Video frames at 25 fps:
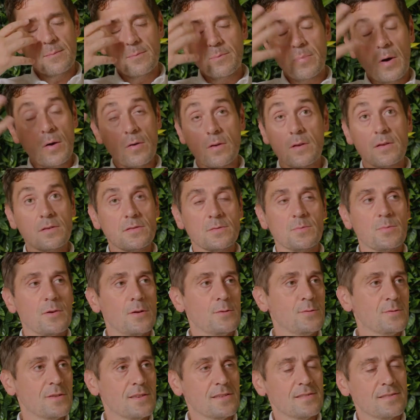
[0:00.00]
bonkers
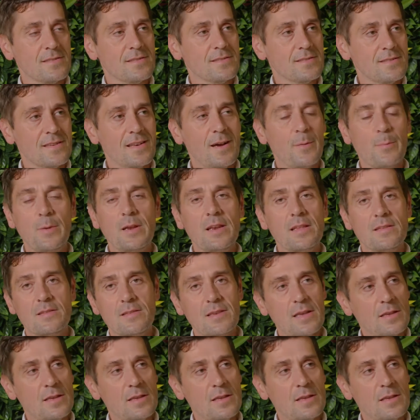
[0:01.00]
processes. I mean,